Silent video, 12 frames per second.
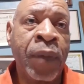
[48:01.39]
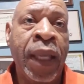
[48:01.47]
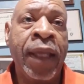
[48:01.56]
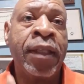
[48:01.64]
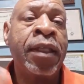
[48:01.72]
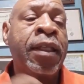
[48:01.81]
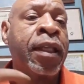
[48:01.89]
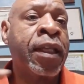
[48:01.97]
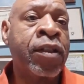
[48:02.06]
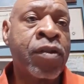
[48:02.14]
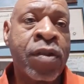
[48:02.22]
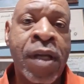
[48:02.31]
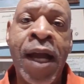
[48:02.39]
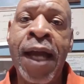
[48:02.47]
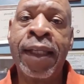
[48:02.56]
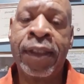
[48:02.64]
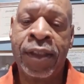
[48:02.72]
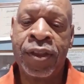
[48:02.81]
And then to get your
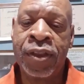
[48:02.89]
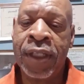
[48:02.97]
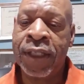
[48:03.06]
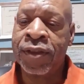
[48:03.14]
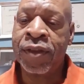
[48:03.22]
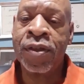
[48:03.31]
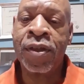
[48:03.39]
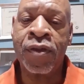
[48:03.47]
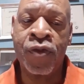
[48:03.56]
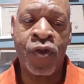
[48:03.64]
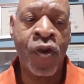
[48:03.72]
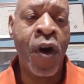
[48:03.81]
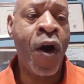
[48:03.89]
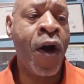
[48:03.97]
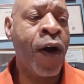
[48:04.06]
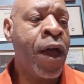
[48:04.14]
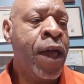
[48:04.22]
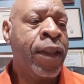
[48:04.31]
continence changed so you can
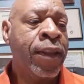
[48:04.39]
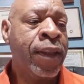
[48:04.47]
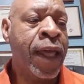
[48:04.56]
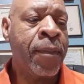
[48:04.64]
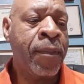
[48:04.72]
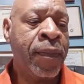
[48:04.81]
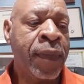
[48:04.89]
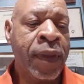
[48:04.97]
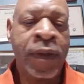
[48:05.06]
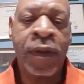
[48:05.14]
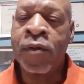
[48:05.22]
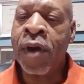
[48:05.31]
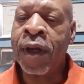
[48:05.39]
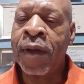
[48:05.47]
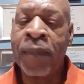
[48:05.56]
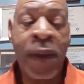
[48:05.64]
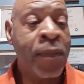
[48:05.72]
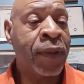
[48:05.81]
draw the
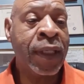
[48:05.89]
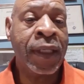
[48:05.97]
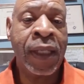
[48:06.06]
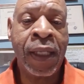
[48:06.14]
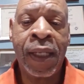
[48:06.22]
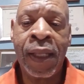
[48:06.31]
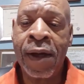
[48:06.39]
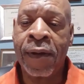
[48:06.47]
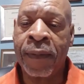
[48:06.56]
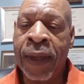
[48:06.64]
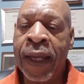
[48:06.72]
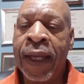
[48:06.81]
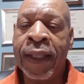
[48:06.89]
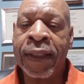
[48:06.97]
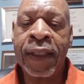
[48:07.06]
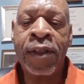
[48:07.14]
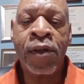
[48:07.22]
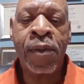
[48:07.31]
people that need help. And
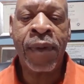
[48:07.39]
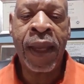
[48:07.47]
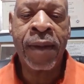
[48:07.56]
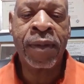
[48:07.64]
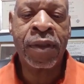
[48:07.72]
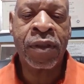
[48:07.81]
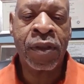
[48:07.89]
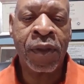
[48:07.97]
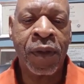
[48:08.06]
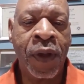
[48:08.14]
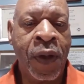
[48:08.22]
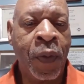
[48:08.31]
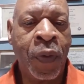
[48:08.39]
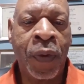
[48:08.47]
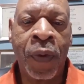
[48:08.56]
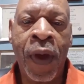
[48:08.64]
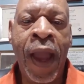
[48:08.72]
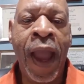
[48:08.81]
then you'll be able to
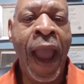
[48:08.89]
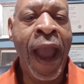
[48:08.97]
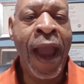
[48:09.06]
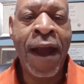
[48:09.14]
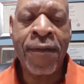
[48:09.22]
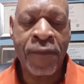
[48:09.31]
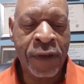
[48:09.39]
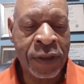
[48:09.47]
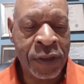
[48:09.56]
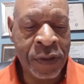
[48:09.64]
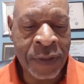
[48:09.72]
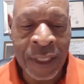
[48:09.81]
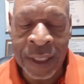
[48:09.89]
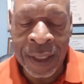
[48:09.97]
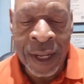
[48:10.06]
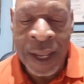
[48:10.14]
have what you need.